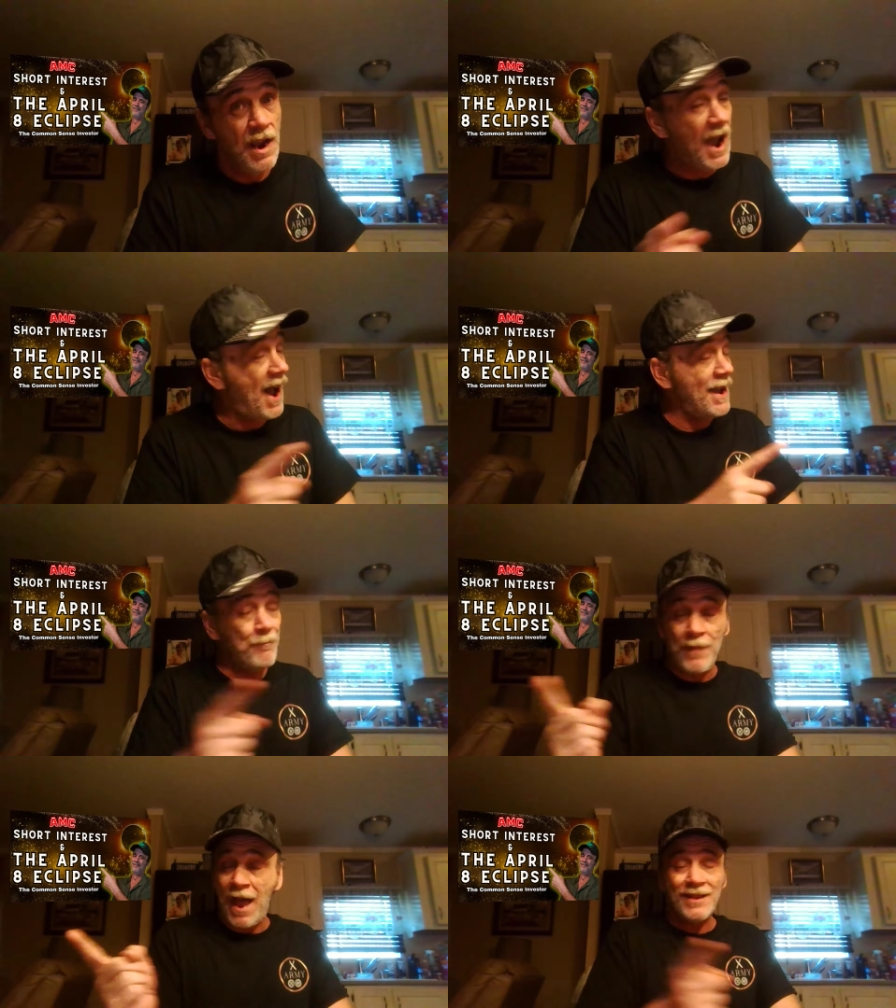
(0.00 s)

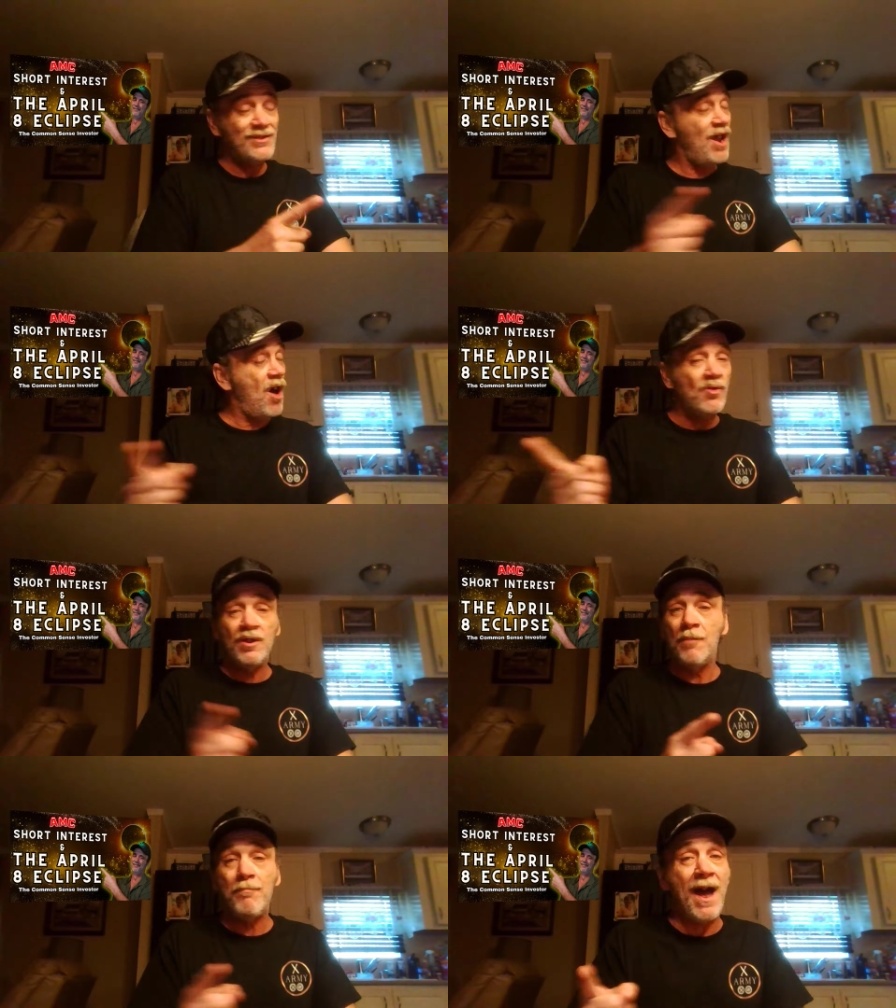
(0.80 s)
I'm not
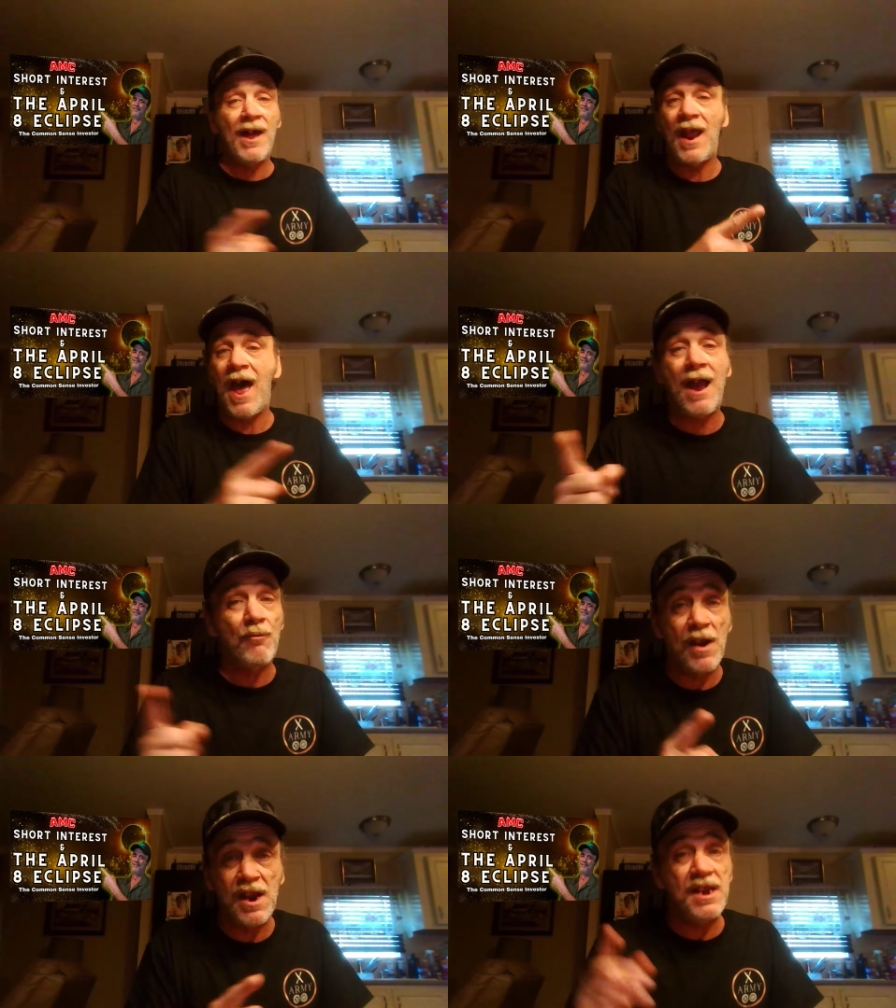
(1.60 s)
talking about
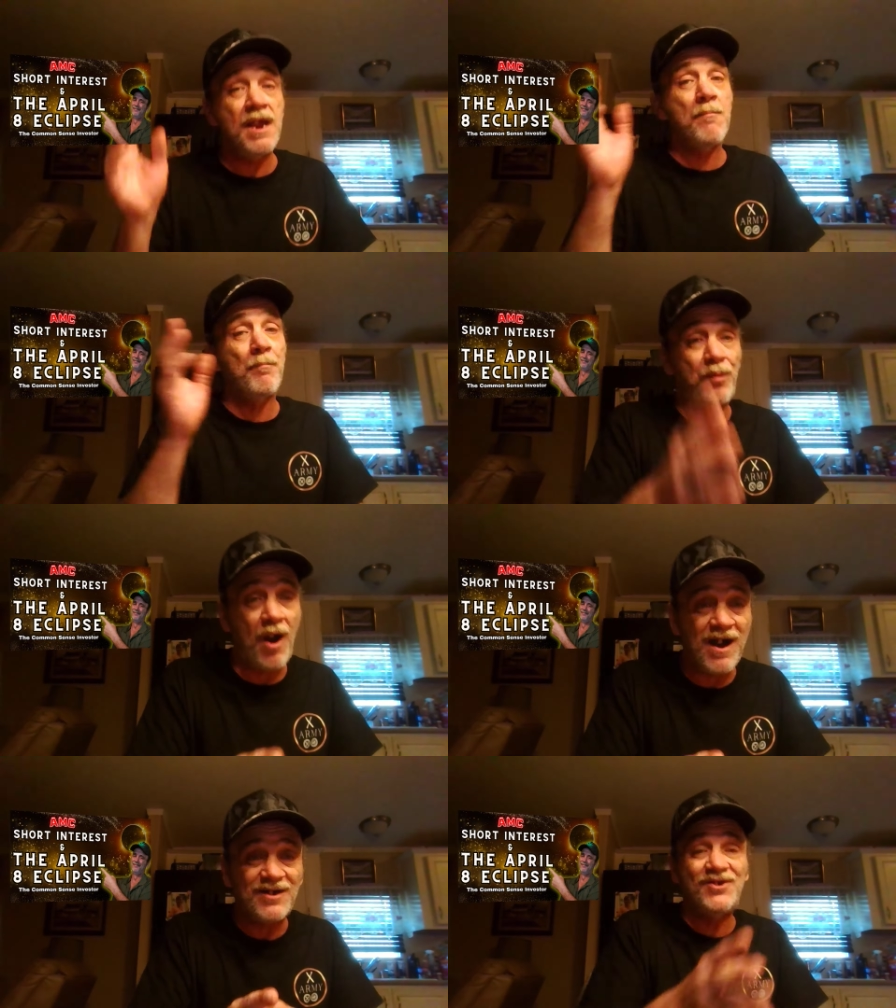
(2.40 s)
Iranian
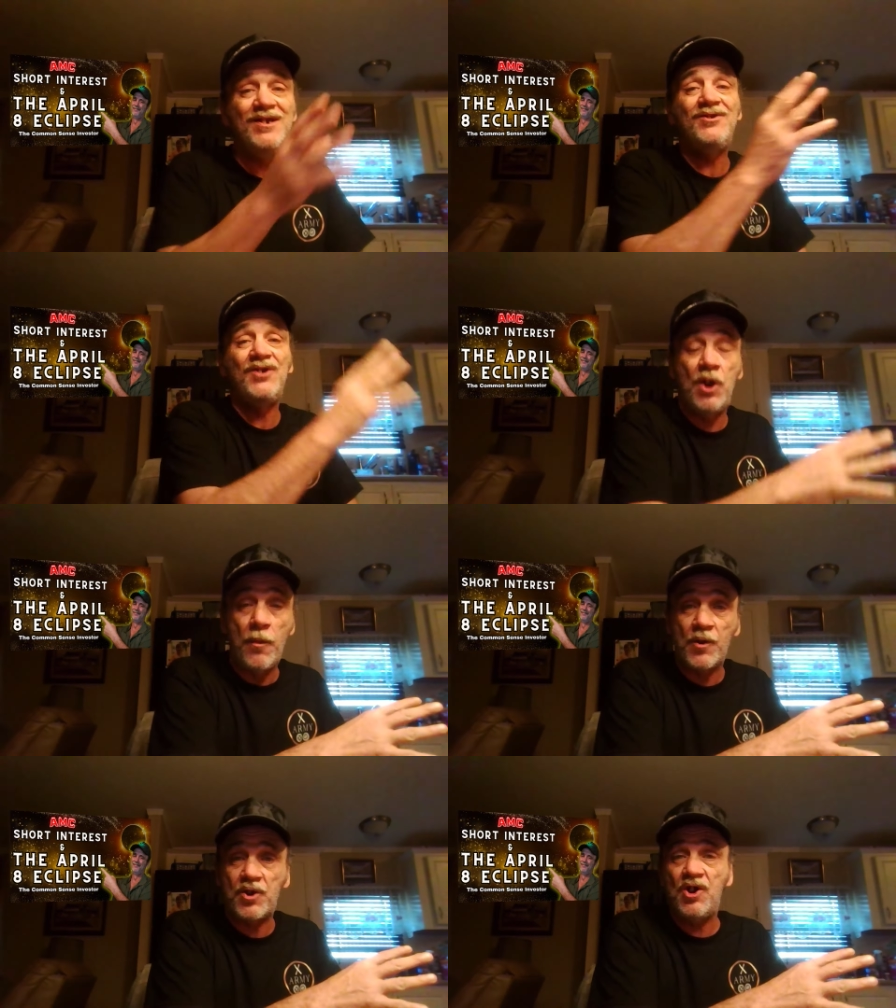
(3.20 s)
proxies and
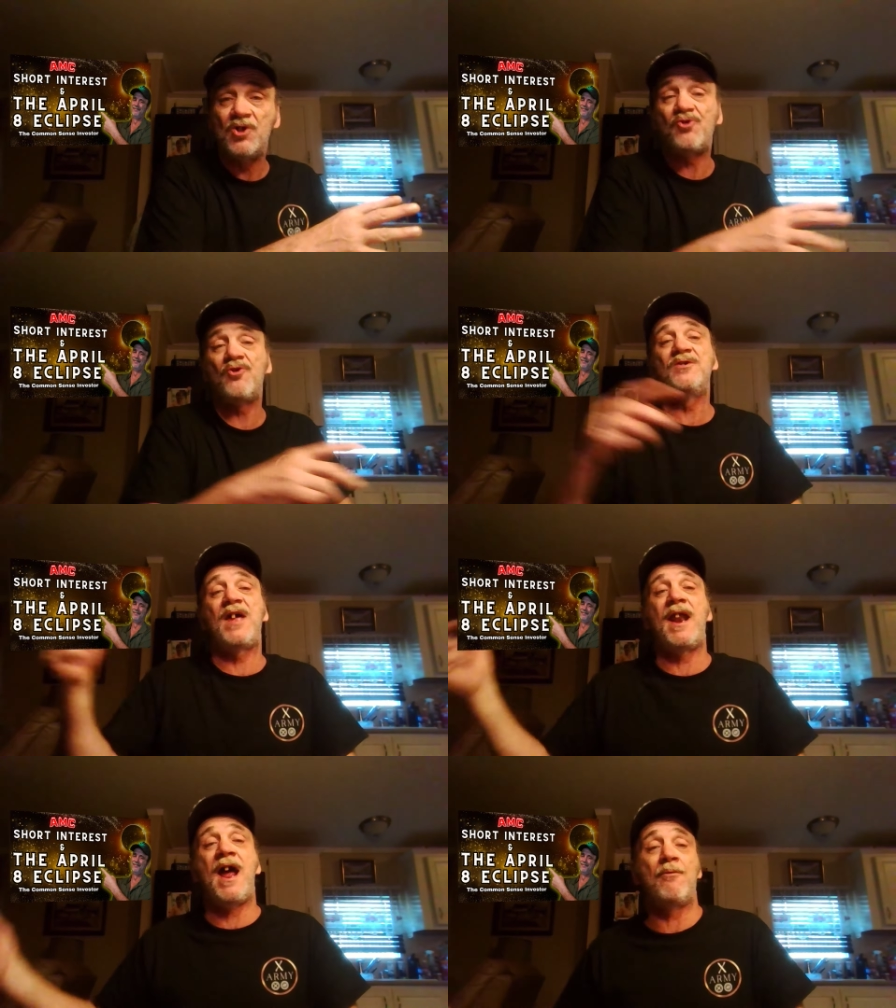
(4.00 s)
other countries
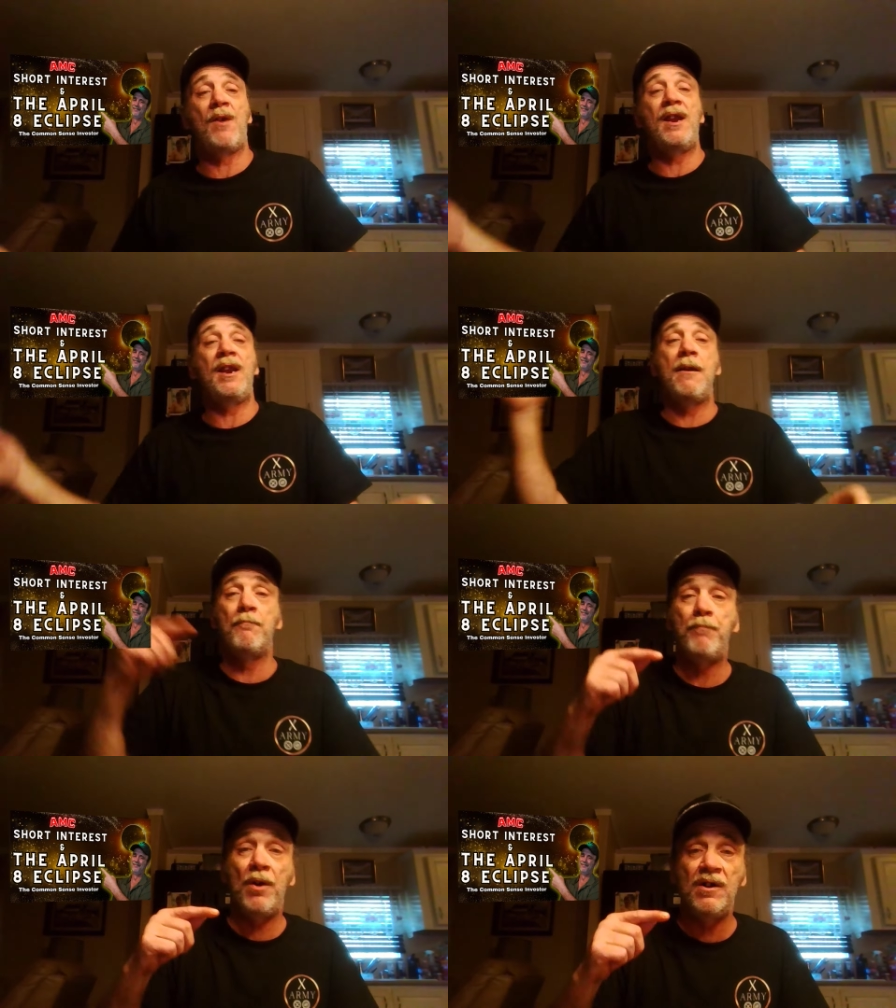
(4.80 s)
that Iranian
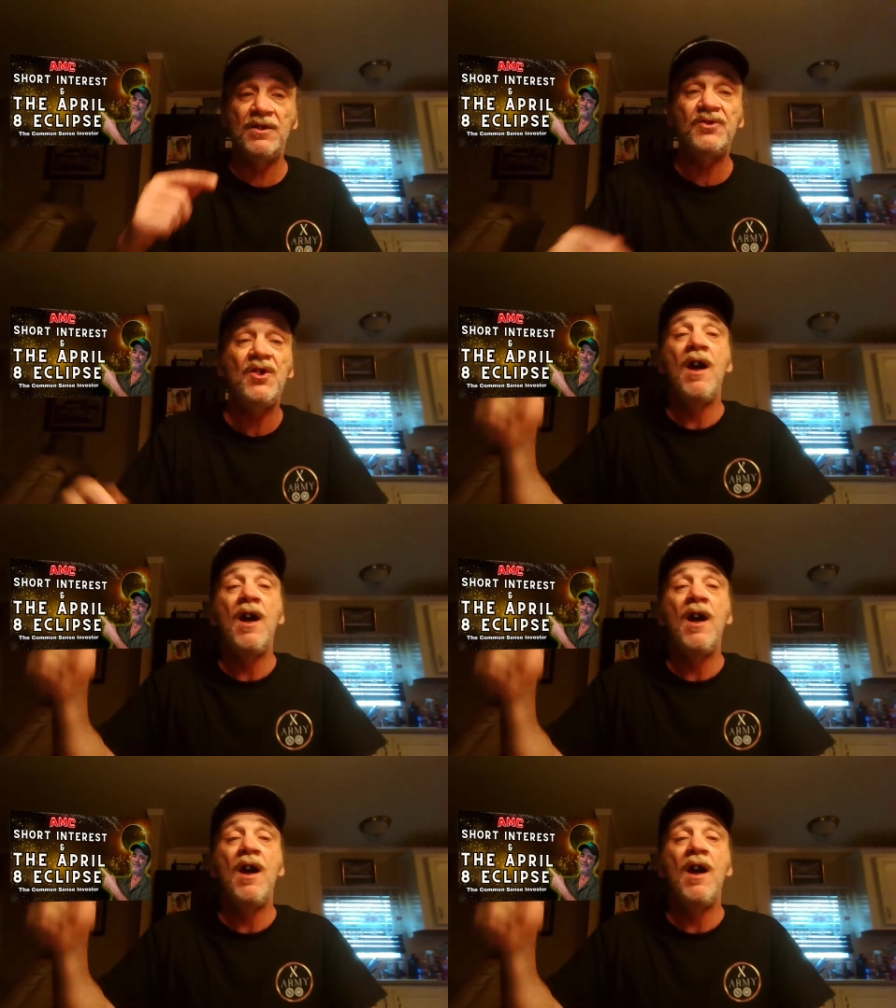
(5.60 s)
funds.